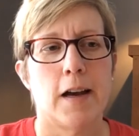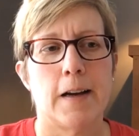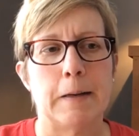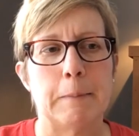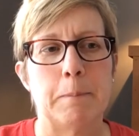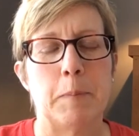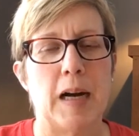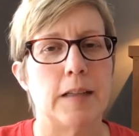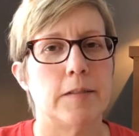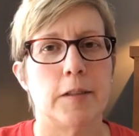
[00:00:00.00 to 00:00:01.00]
um,
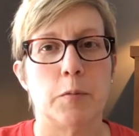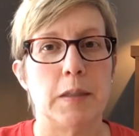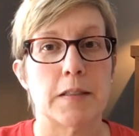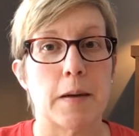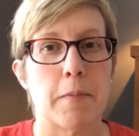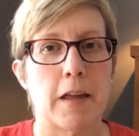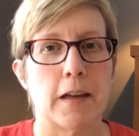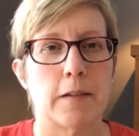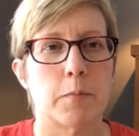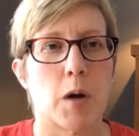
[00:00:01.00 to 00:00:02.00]
but it'll be
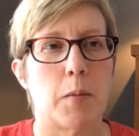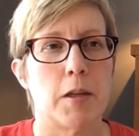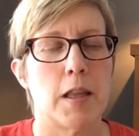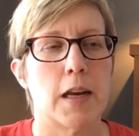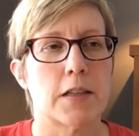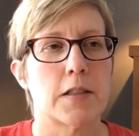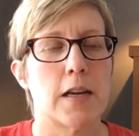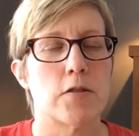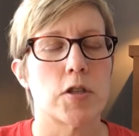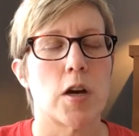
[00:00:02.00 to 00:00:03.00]
something probably in the next
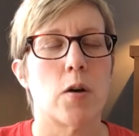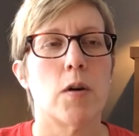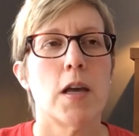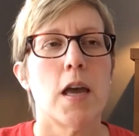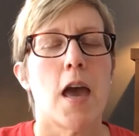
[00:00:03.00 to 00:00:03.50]
day or so.